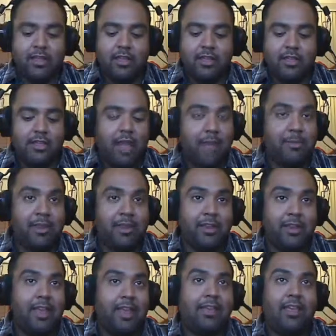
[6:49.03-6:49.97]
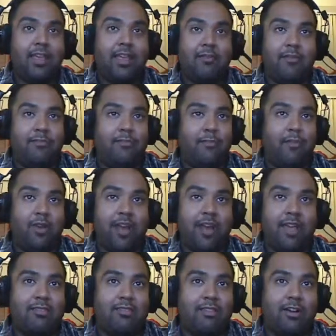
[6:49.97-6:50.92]
I mean, like, from what
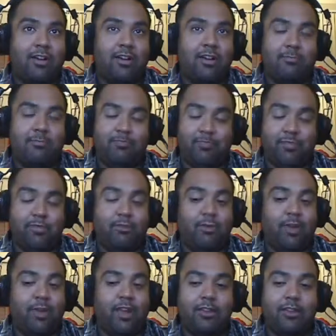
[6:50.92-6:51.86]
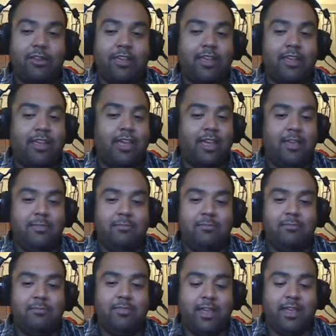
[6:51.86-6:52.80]
I saw, great looking
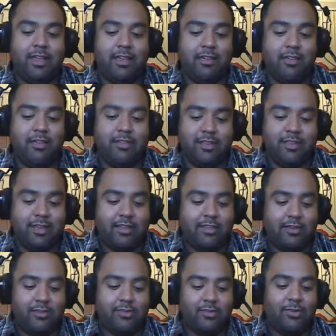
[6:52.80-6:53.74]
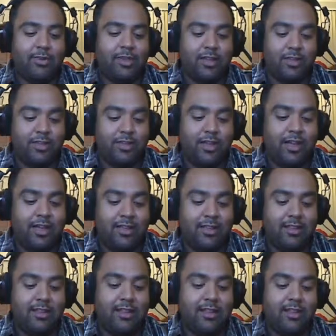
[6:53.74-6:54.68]
game. Like, it looks like they're doing a lot.
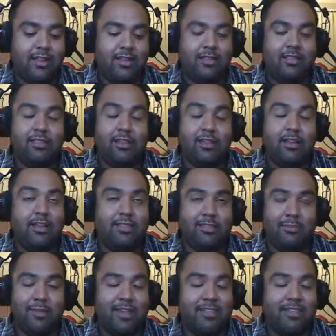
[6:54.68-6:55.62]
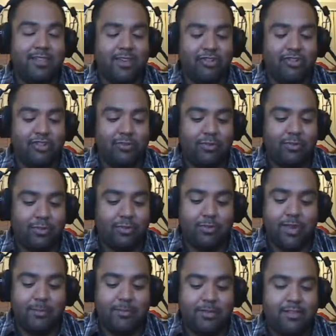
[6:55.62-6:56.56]
The customization with the
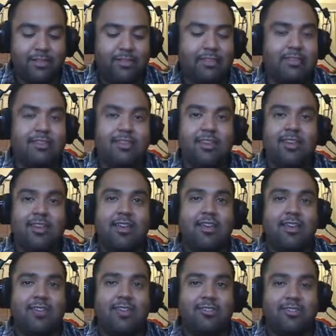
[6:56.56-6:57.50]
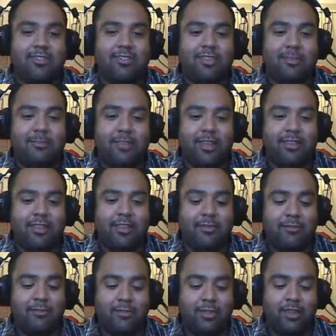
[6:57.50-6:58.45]
weapons just seemed like
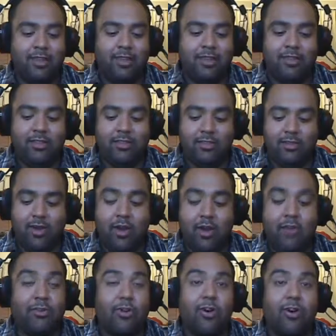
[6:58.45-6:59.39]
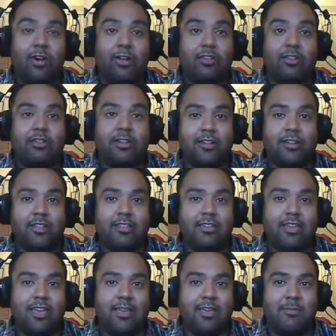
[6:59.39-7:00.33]
they've really overhauled on this
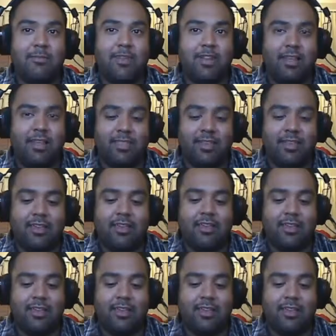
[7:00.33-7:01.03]
game, and I think